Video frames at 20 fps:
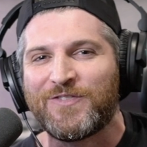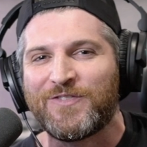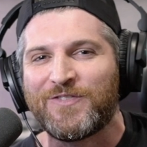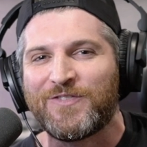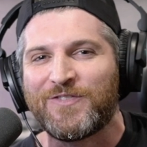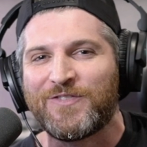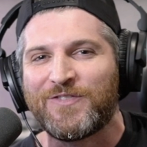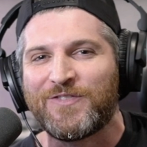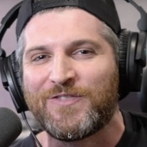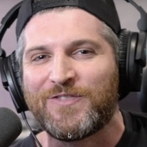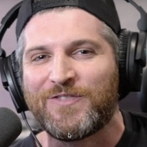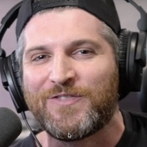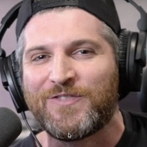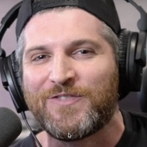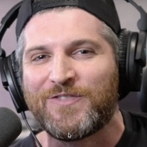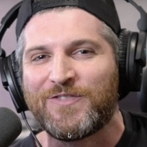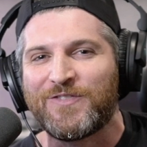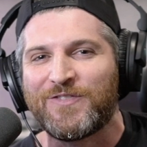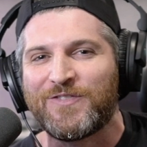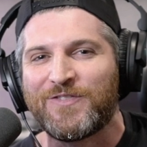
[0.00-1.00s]

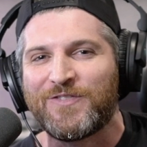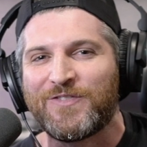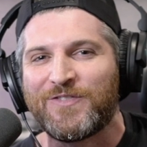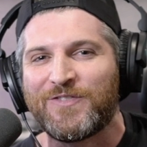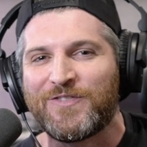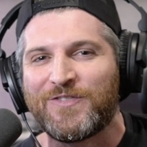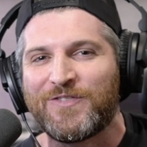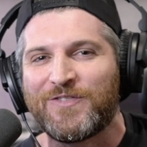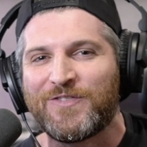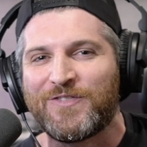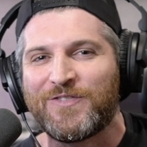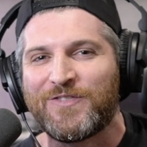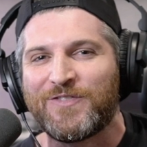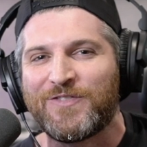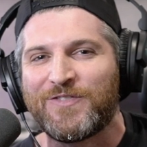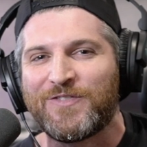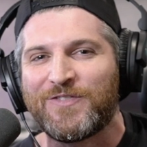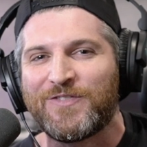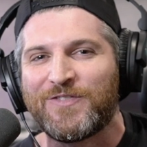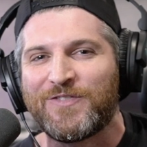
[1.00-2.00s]

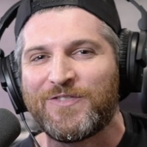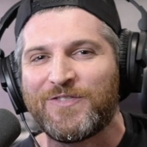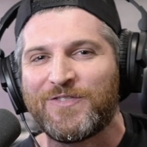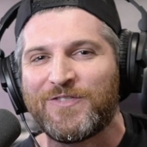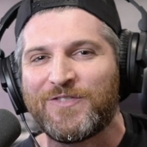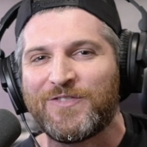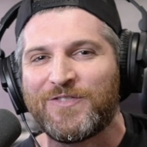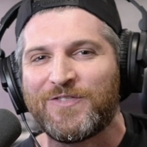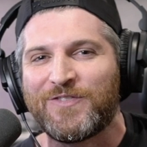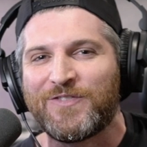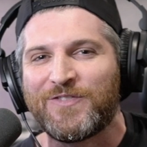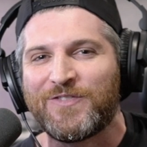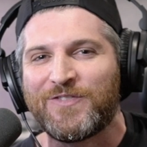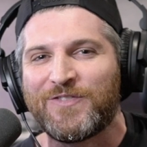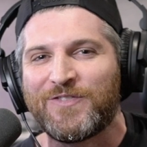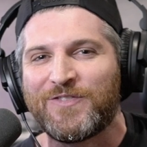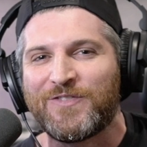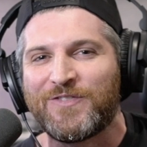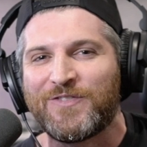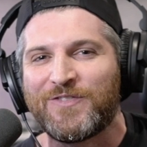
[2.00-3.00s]

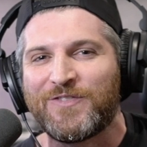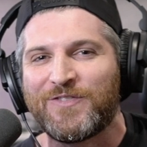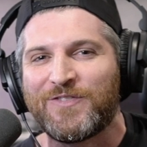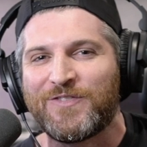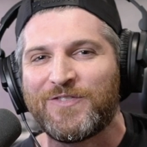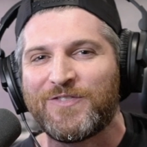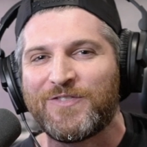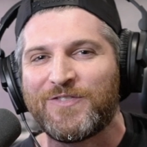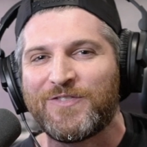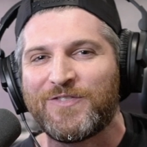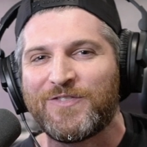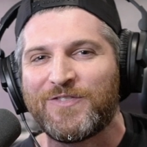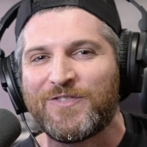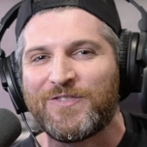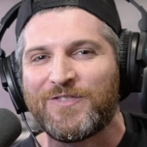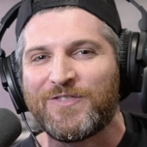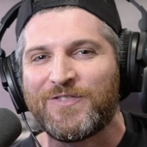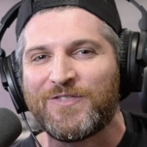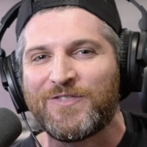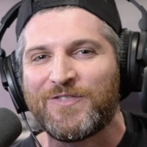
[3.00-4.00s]

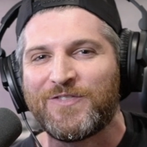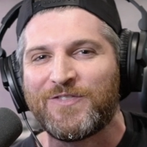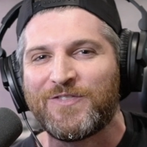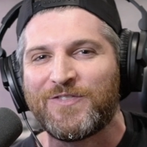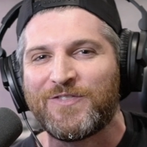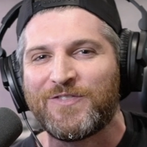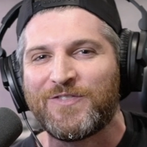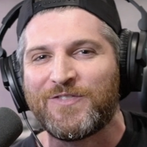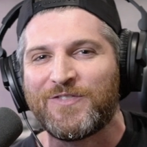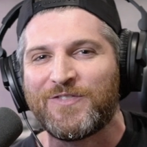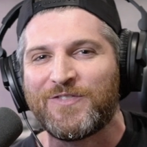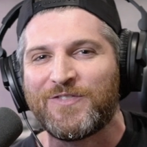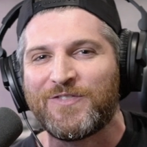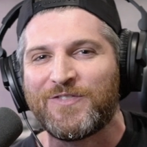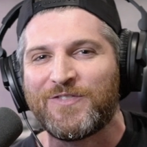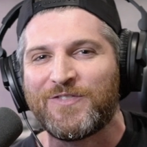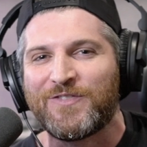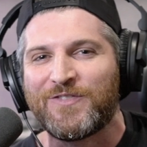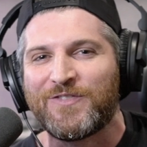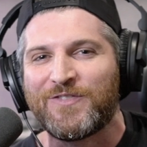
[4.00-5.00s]

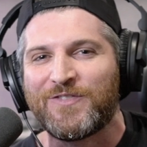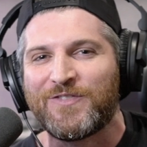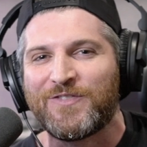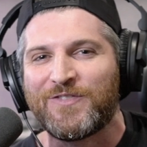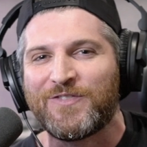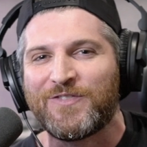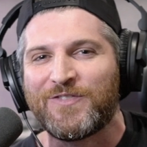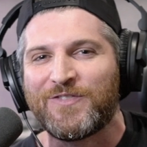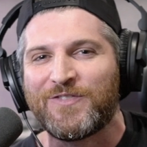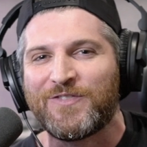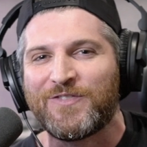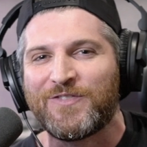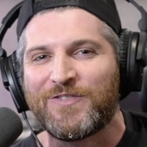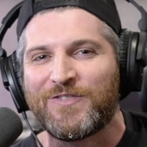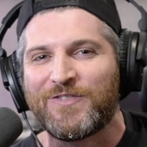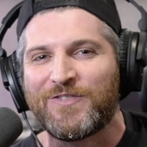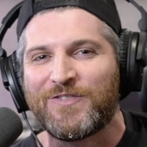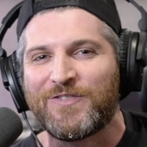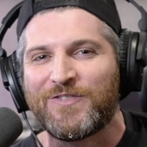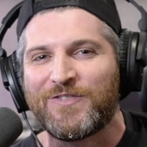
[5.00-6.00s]

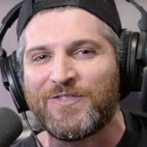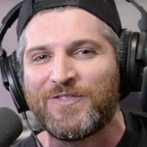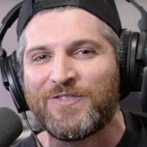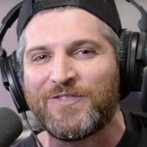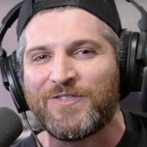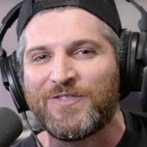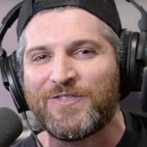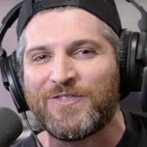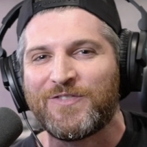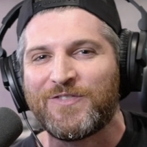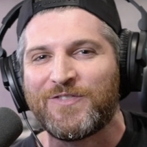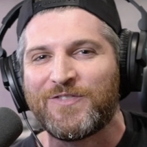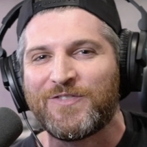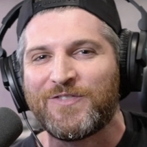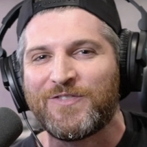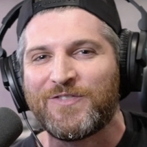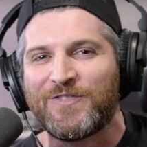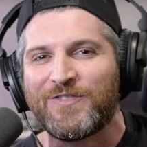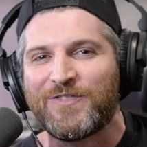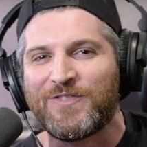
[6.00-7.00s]

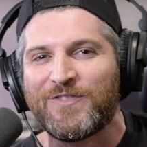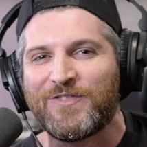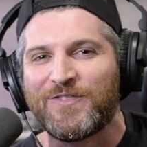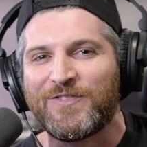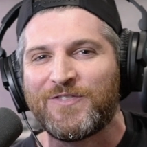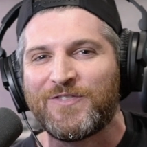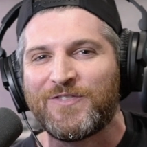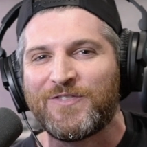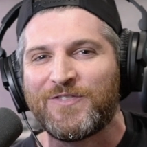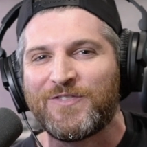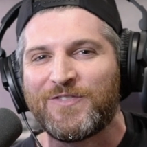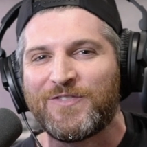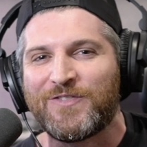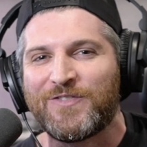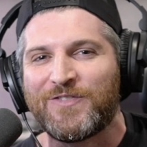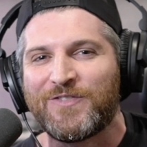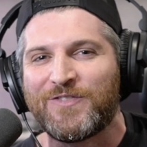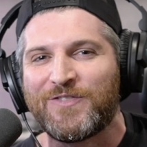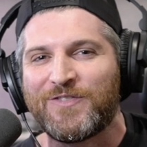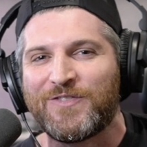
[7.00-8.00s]
The person shown says nothing.